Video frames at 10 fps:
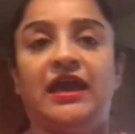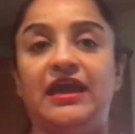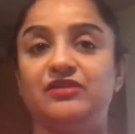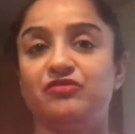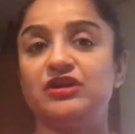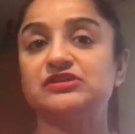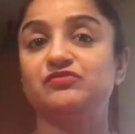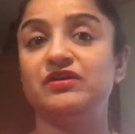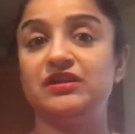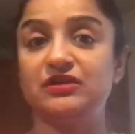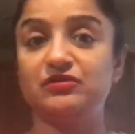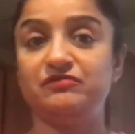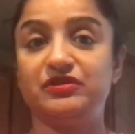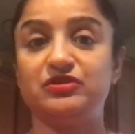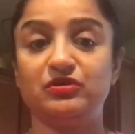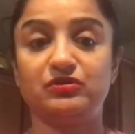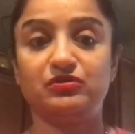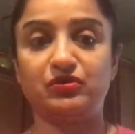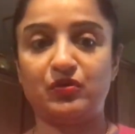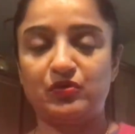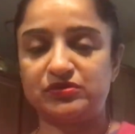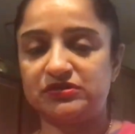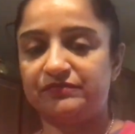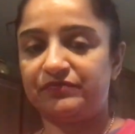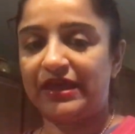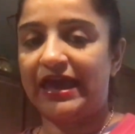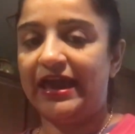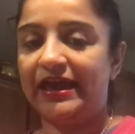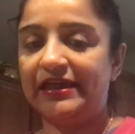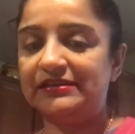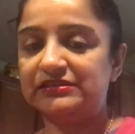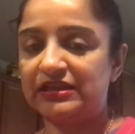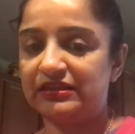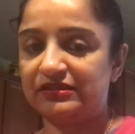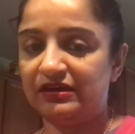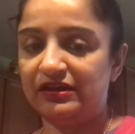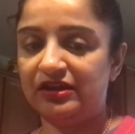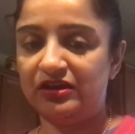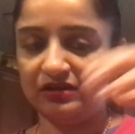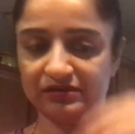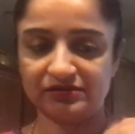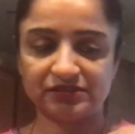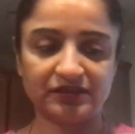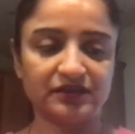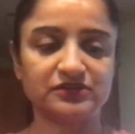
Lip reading: It works very good with your throat and the lungs.